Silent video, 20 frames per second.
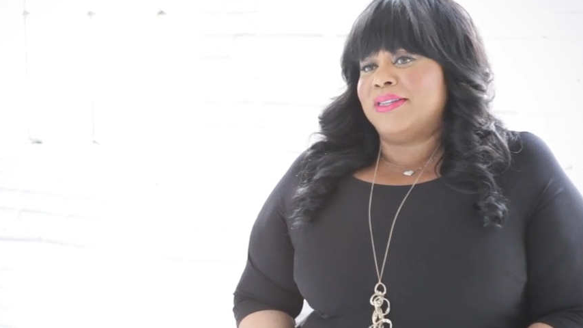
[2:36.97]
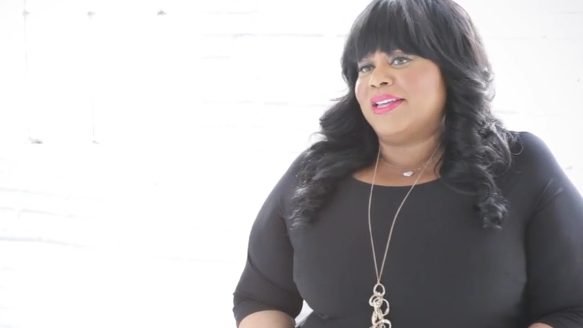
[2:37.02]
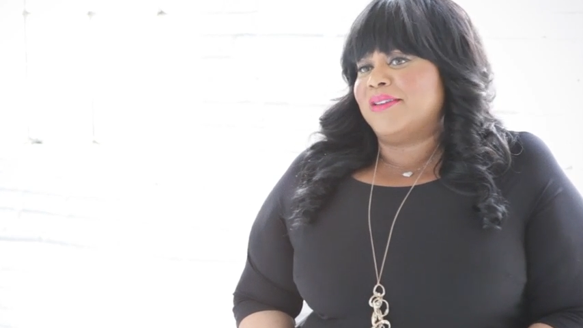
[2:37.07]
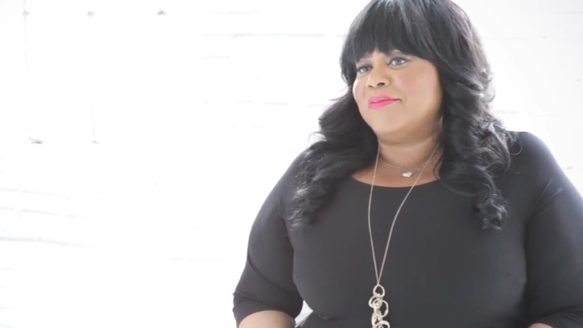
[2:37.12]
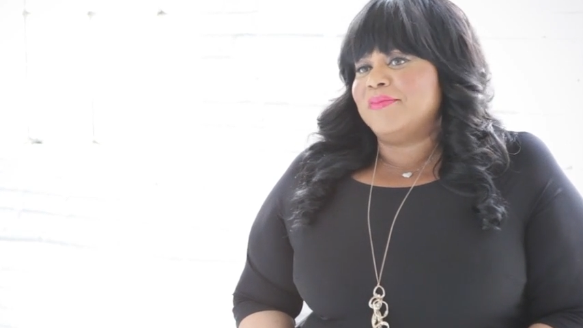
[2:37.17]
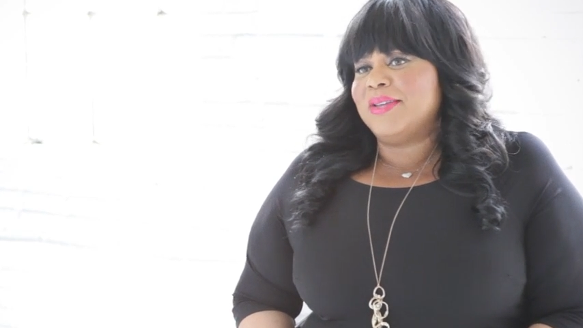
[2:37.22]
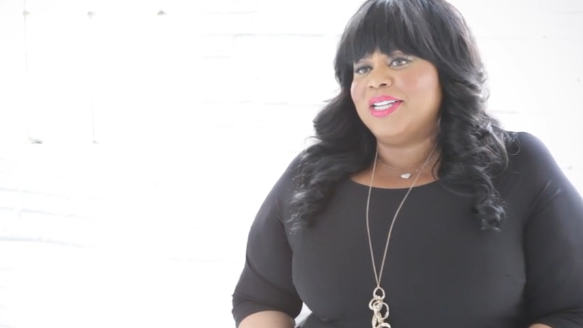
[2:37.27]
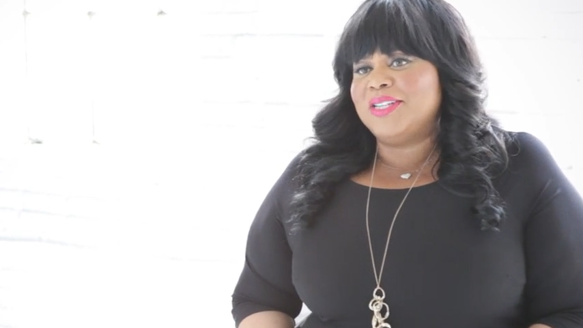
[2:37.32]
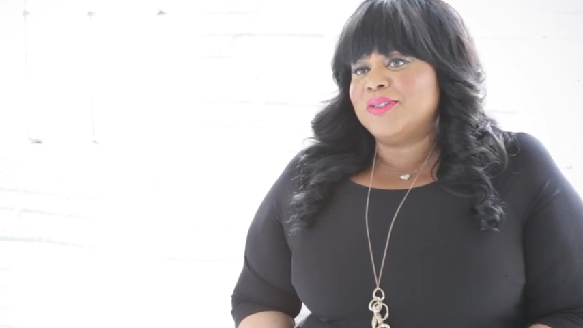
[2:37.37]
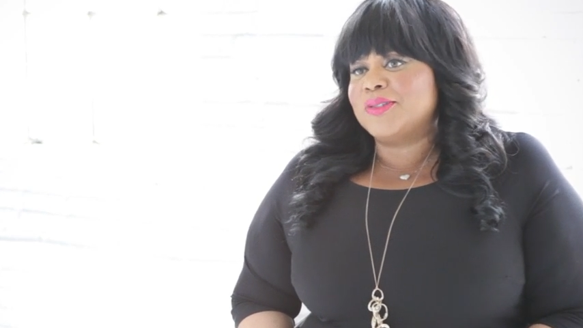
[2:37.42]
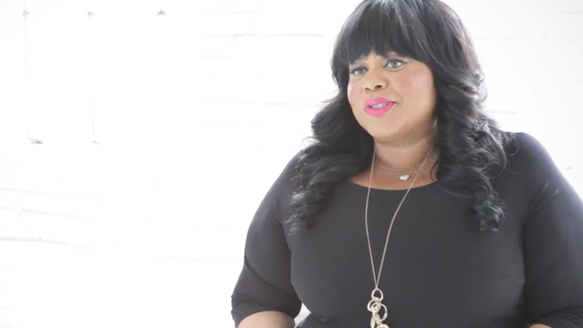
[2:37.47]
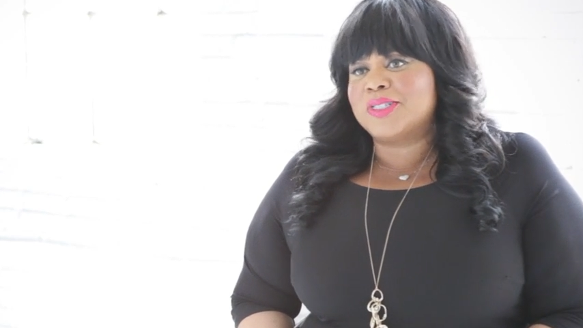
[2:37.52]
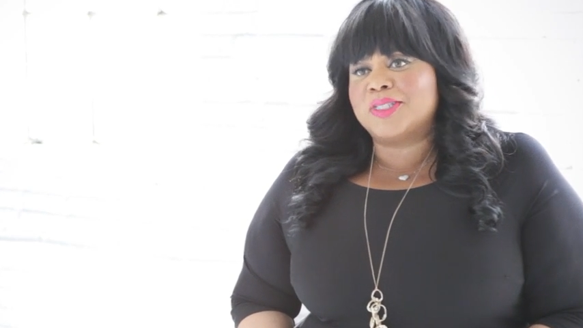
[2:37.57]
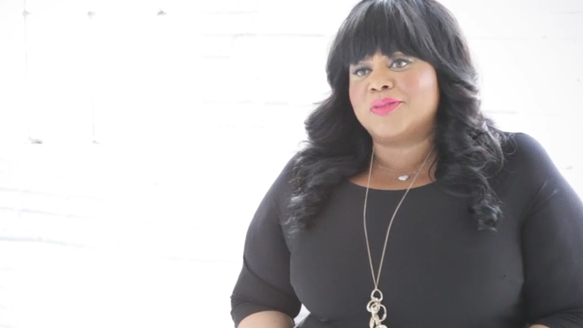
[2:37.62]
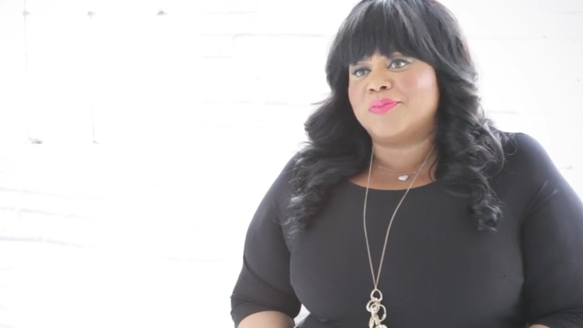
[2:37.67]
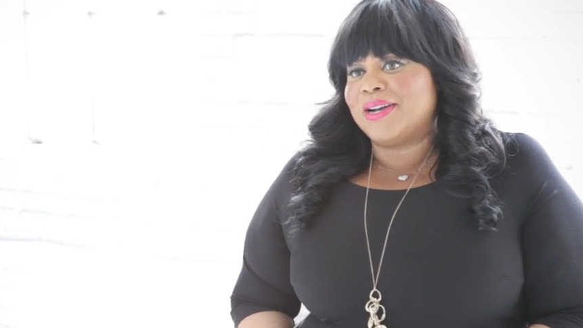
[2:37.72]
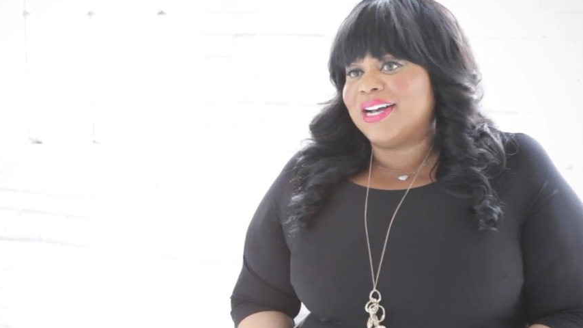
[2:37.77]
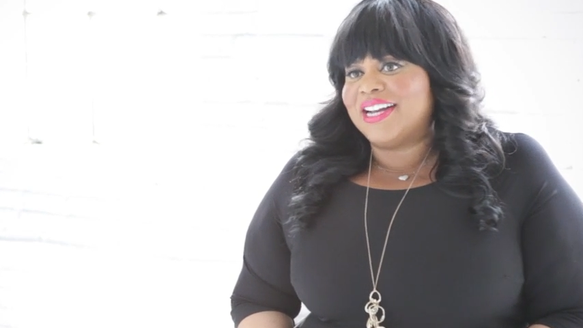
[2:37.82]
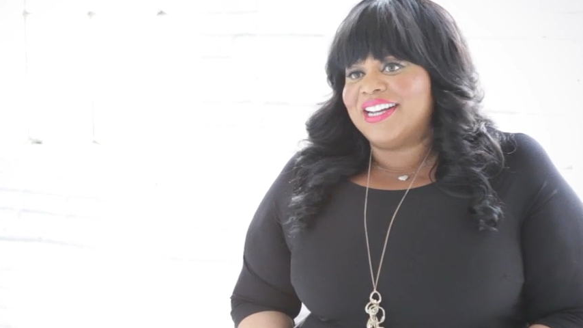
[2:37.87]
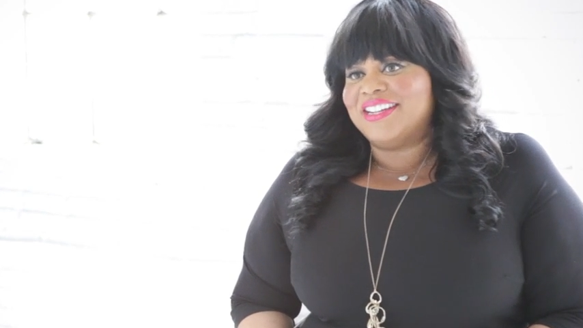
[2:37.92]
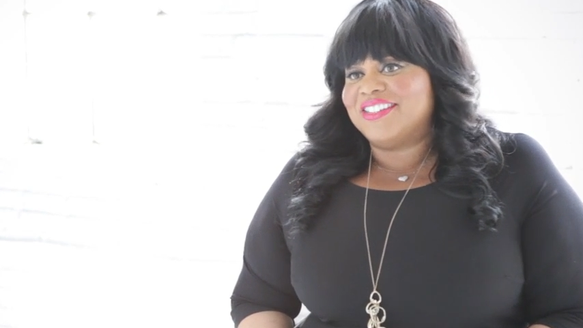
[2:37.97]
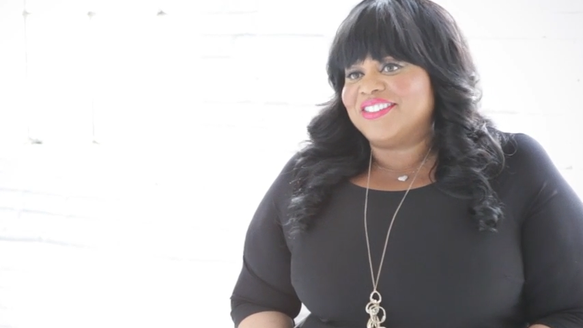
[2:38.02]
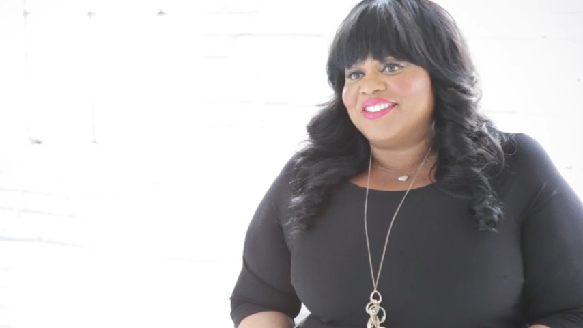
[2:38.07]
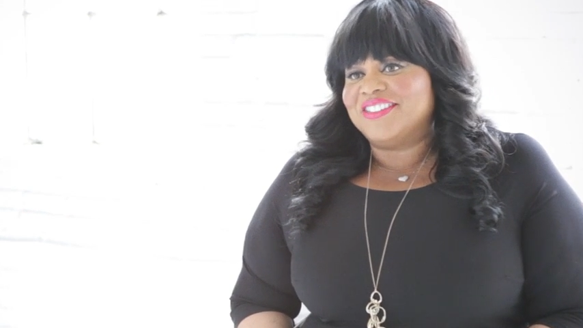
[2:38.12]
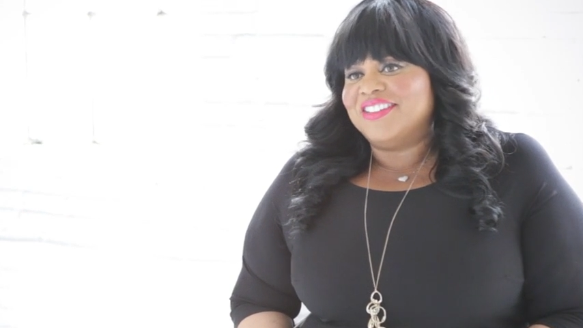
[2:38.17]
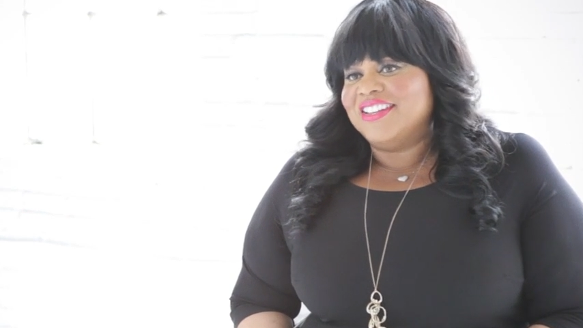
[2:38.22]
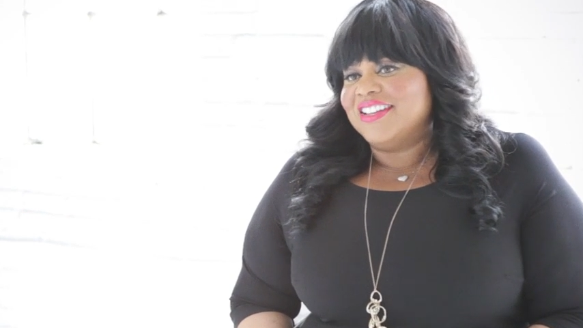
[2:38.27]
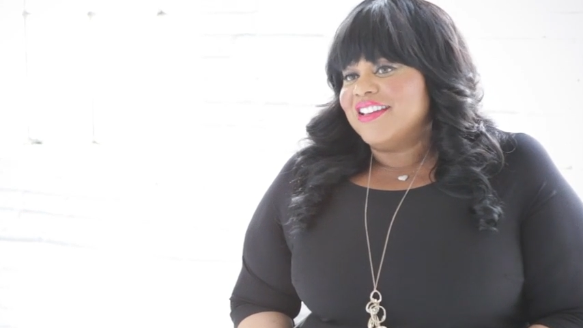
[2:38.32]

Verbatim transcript: that make you smile.